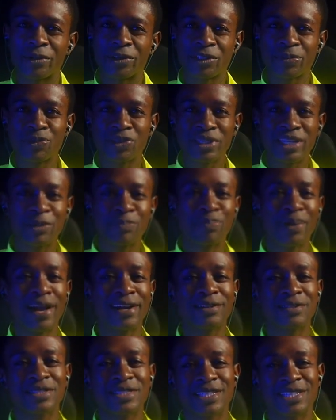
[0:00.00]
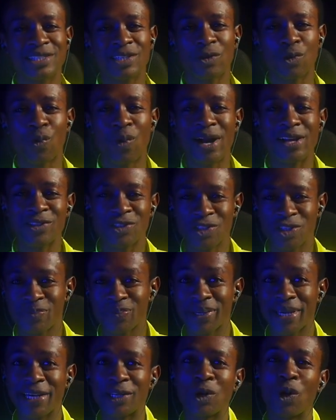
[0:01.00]
remotely piloted while
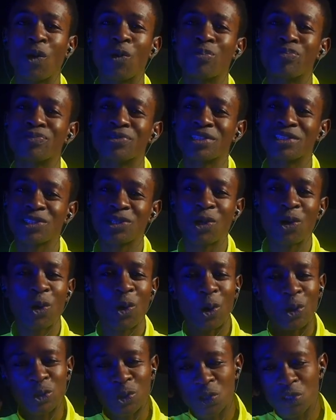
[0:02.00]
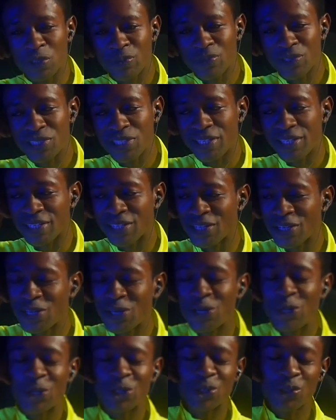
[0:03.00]
some can operate autonomously.
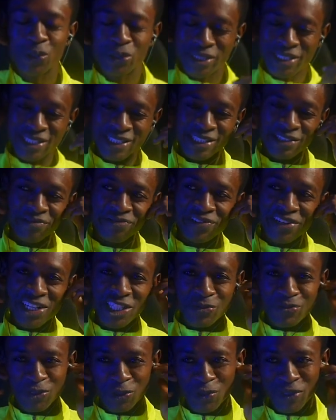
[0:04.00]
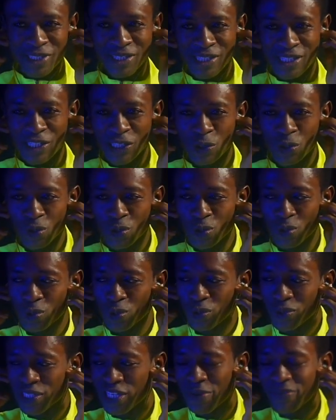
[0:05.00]
So the difference between these
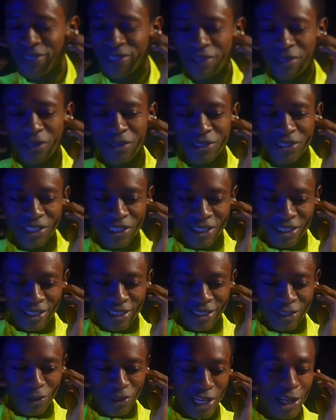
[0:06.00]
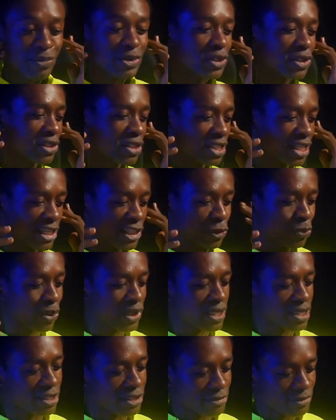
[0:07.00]
two terminologies, so let me just
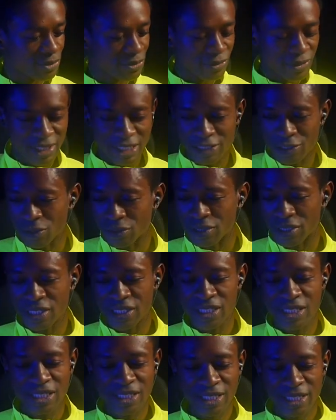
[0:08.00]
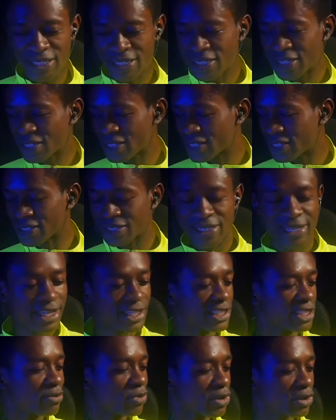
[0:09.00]
explain it. So this is
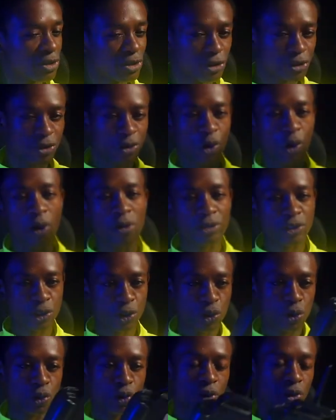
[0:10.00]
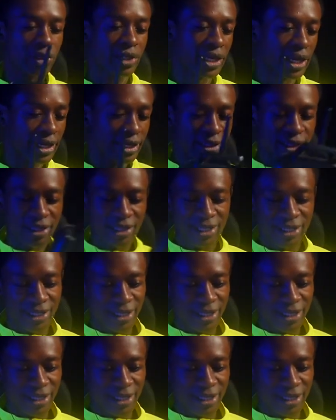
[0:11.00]
a remote control. Okay,